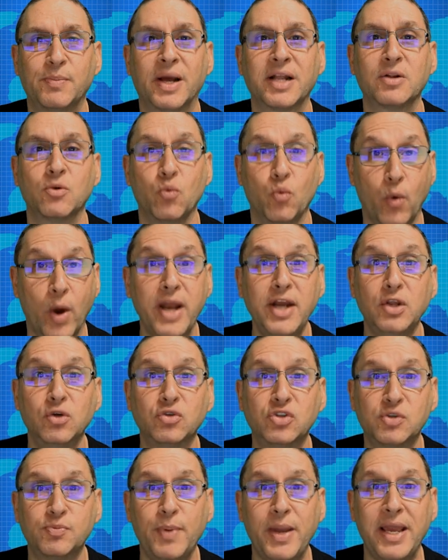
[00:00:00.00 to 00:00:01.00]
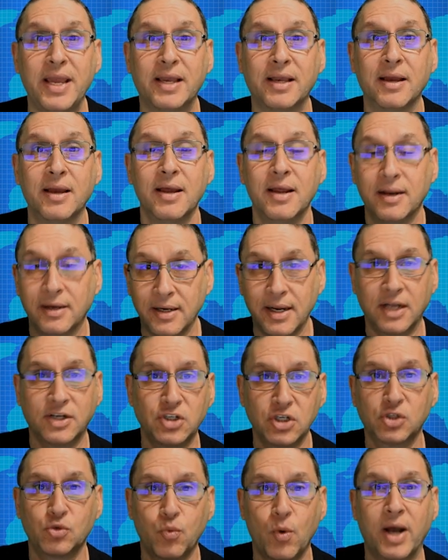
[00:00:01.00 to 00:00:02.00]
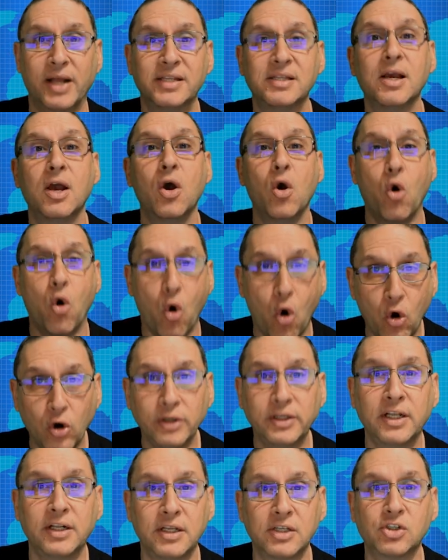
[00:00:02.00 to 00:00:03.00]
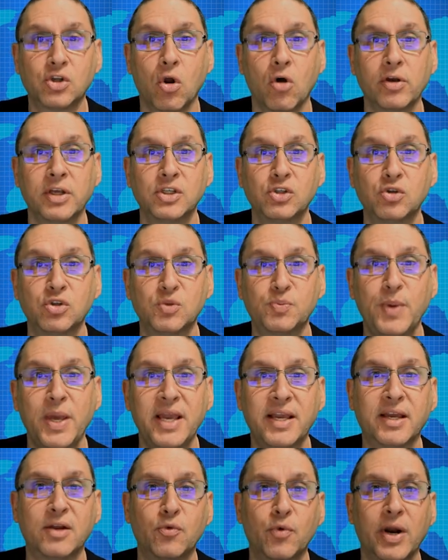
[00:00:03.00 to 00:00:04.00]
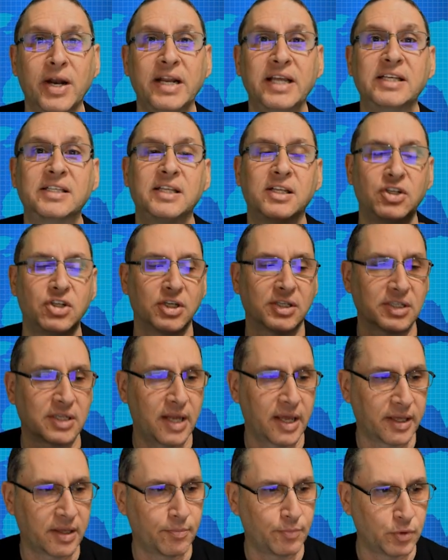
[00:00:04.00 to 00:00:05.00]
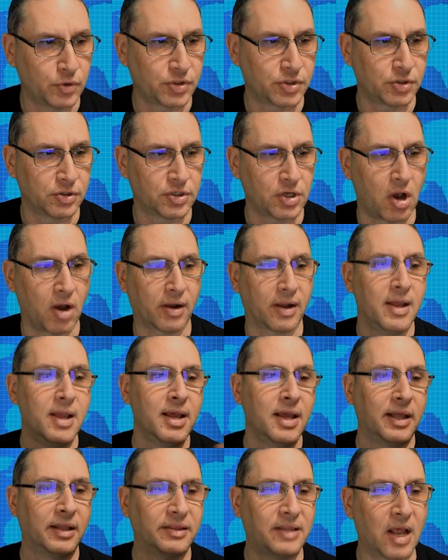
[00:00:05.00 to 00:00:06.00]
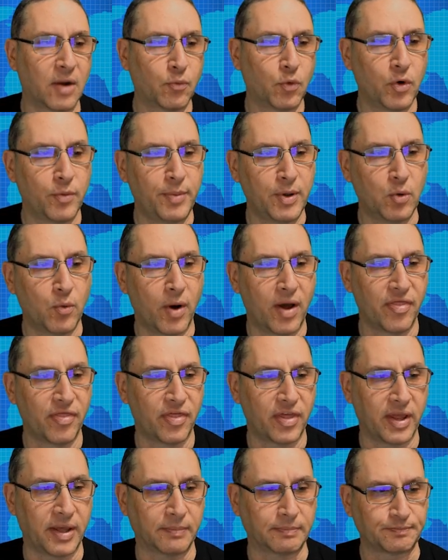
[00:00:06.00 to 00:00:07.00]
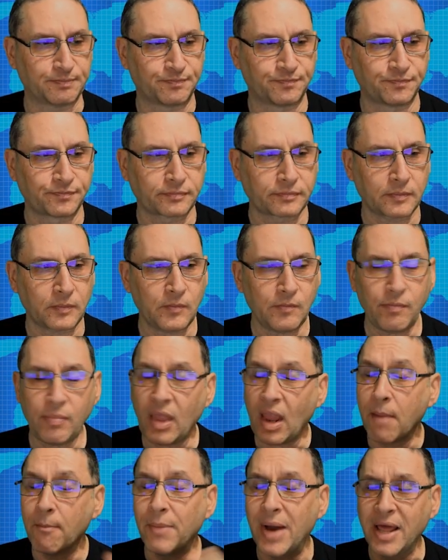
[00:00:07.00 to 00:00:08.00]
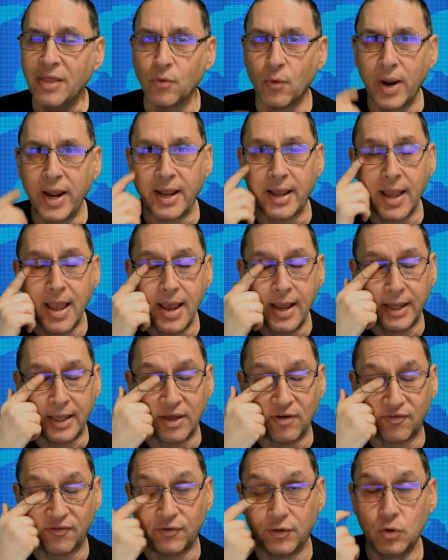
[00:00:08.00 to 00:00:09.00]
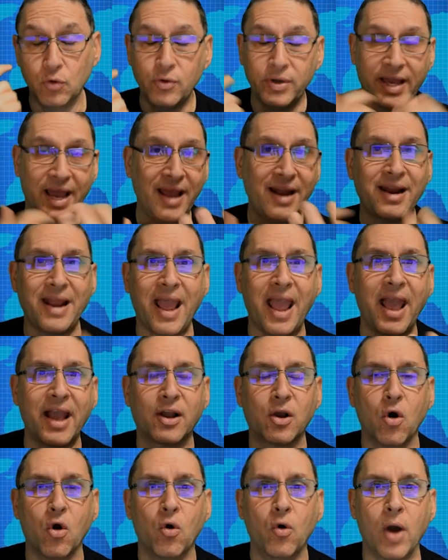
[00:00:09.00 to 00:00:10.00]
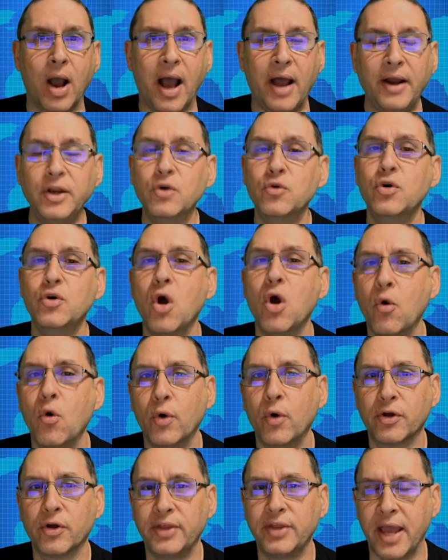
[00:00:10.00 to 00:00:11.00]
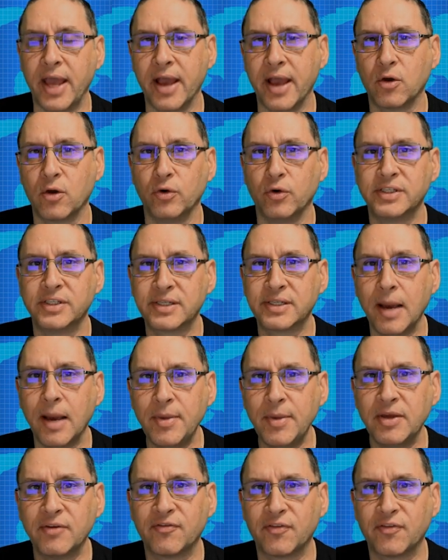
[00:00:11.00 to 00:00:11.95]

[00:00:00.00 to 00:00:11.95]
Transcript: button when you speak, not just once. Hold it as long as you speak and release it just like a push to talk. That would be one thing. By the way, if you get echo, how do you know where the echo is coming